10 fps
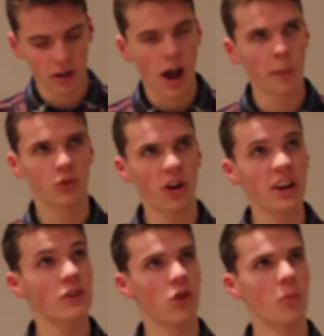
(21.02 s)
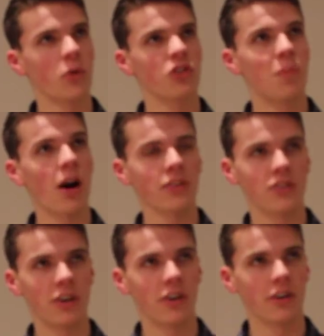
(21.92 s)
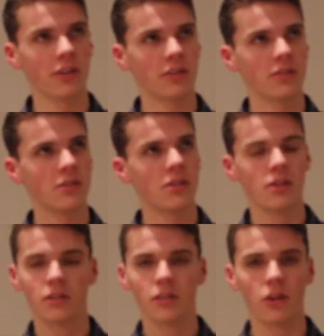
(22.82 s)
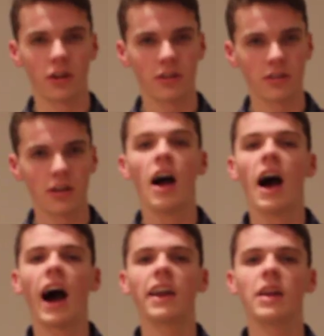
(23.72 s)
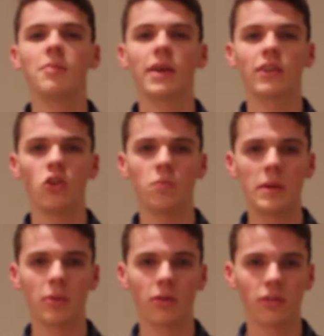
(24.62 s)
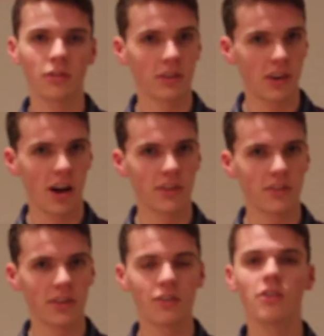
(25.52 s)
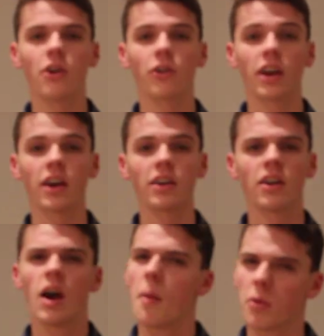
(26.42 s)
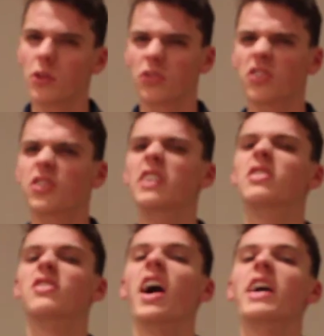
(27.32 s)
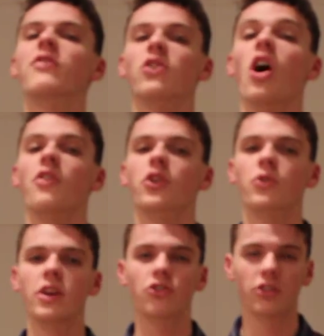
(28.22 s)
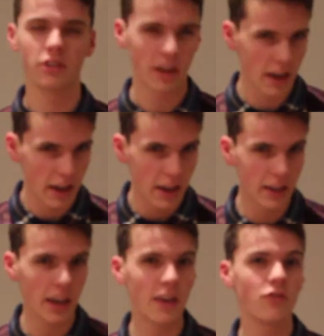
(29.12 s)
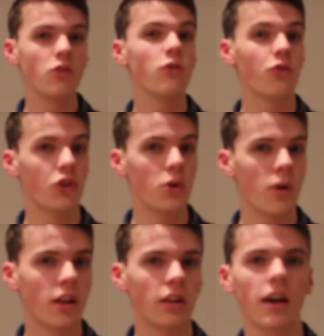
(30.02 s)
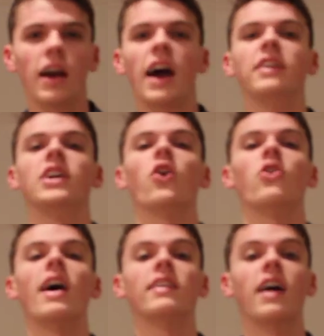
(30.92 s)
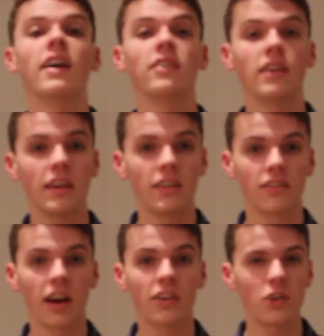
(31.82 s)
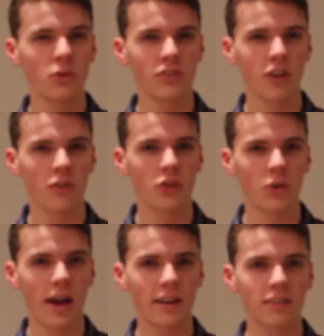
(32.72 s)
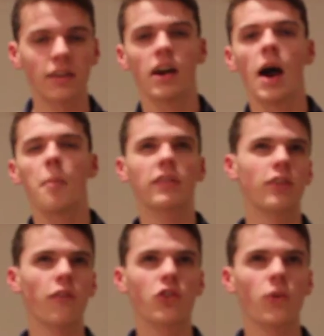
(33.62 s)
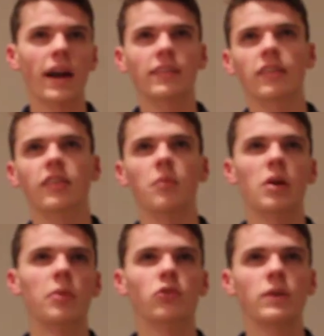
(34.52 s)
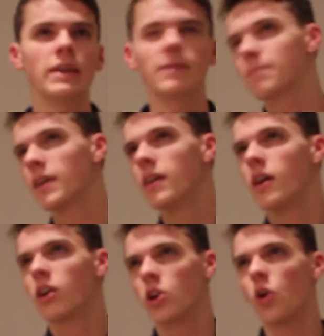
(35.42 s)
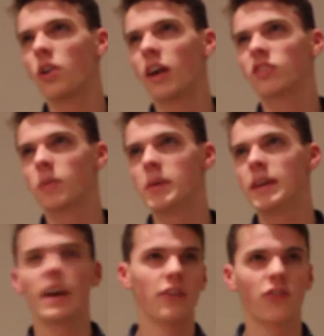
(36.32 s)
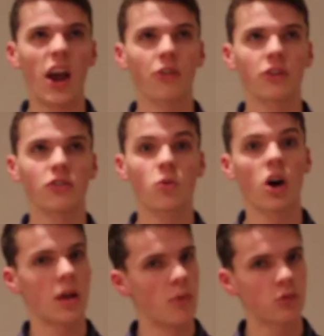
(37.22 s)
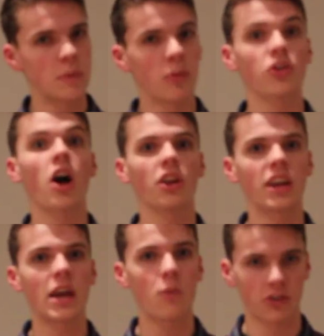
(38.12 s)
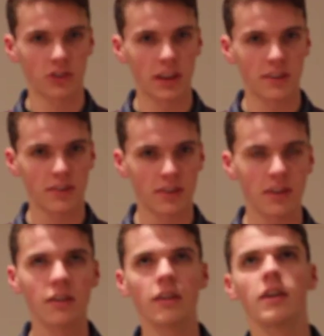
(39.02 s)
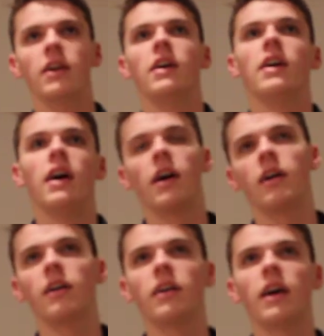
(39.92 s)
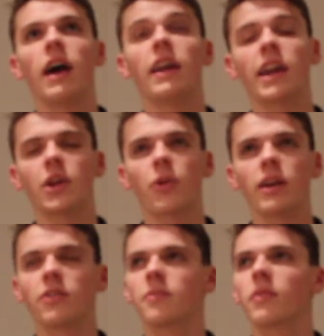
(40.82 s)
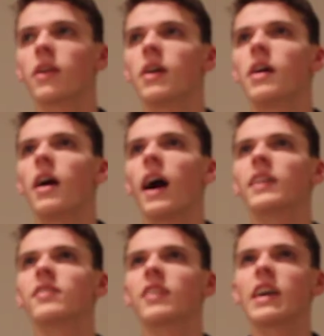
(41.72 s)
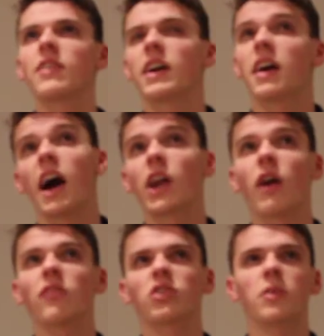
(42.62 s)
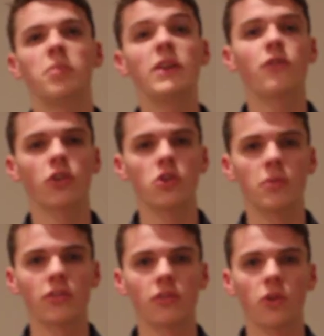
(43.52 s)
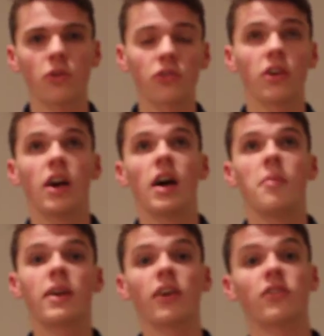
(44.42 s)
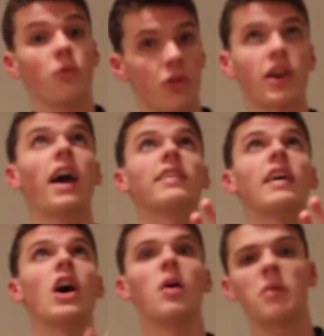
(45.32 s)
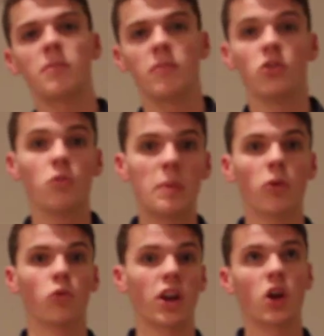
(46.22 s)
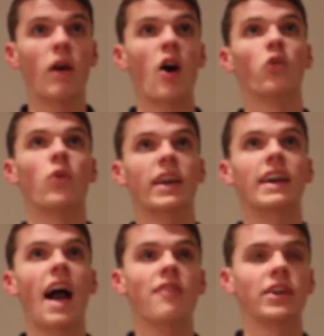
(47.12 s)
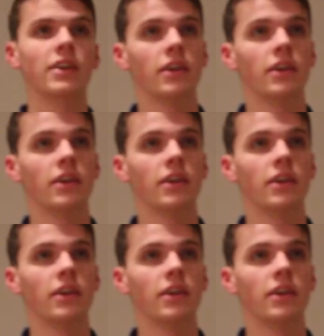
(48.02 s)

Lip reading: I'm trying to form a response here. Look, I didn't make you people, God did, okay? But there was a slight design flaw in the creation. He gave you free will, and to counteract that, he designed you with self-correct. But self-correct is somewhere between colonoscopy and firing squad on most people's holiday wish list. At any rate, I'd say that I don't have to compete for human souls, because with God at the helm and you people running around wrecking havoc,